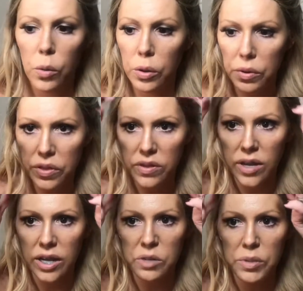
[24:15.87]
Where with this
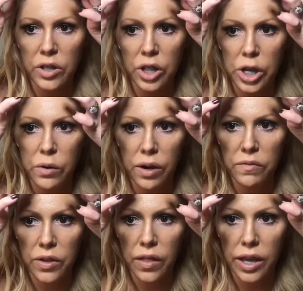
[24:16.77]
Got2BGlued, I
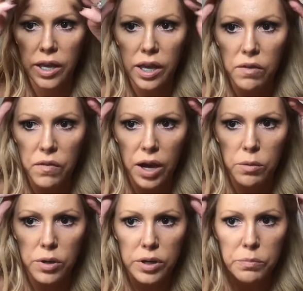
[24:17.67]
feel like if
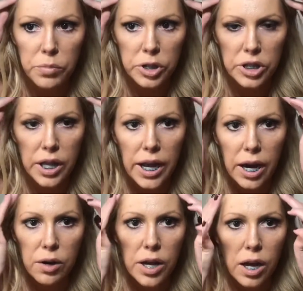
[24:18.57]
I were to push the
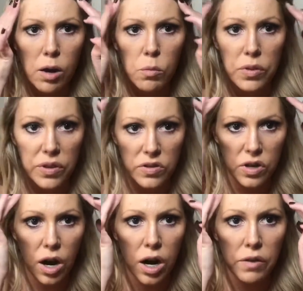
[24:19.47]
hair down with a
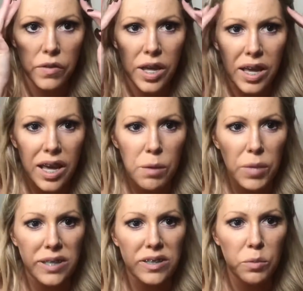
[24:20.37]
scarf, it
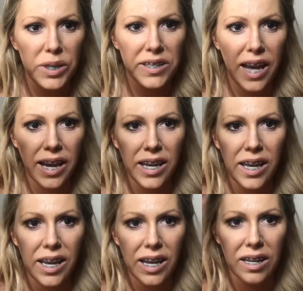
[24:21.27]
might still be
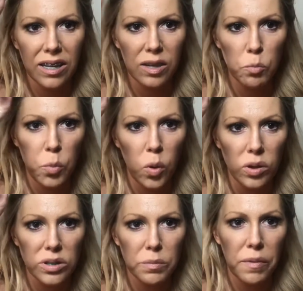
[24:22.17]
tacky and
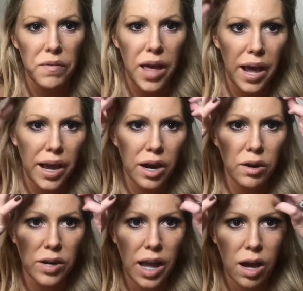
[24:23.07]
pull some of that
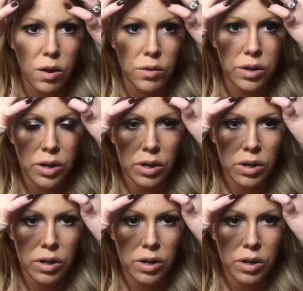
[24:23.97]
hair down